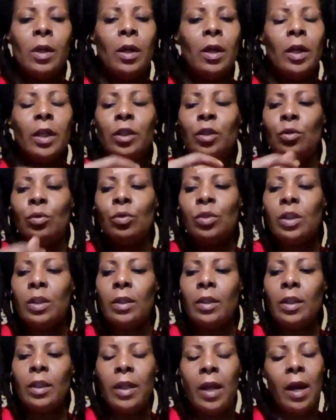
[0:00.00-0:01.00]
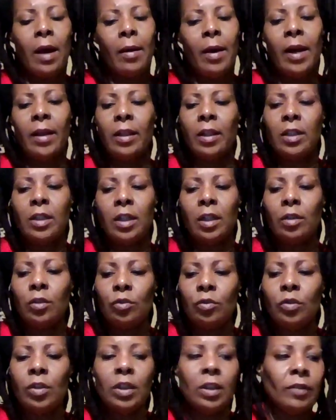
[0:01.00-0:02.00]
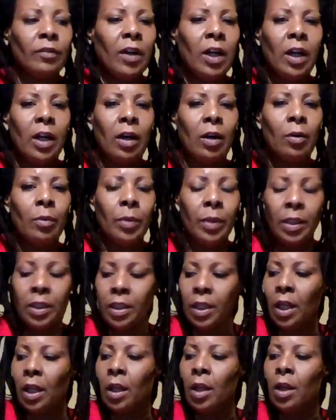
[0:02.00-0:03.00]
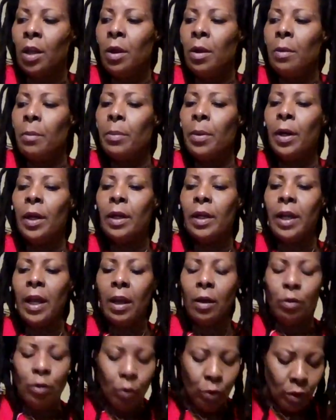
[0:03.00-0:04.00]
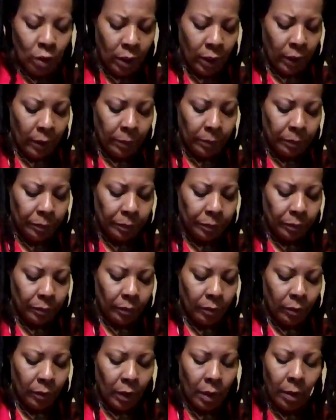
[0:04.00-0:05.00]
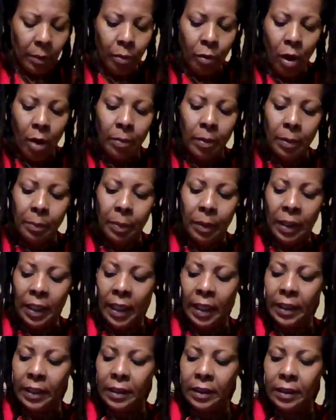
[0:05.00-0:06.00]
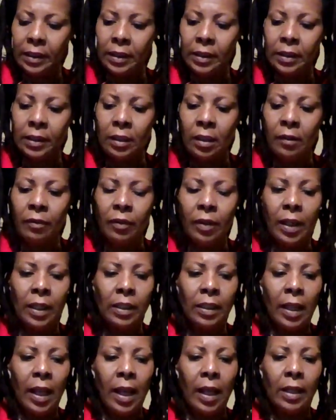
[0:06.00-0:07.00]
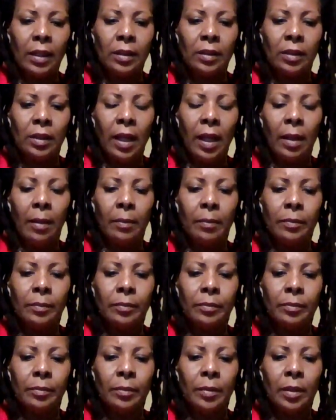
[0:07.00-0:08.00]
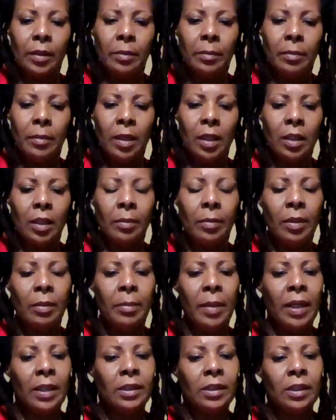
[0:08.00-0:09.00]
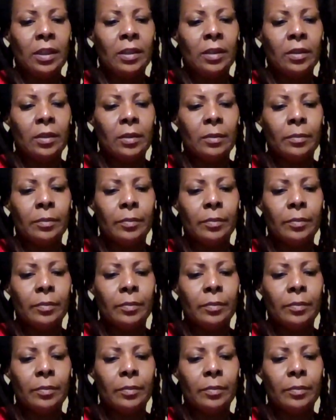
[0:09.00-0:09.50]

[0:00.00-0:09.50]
It's using, now I have to tell it to you because, right, I don't want to say it. But now using probably plants and stuff like that. Like, it could be medicines.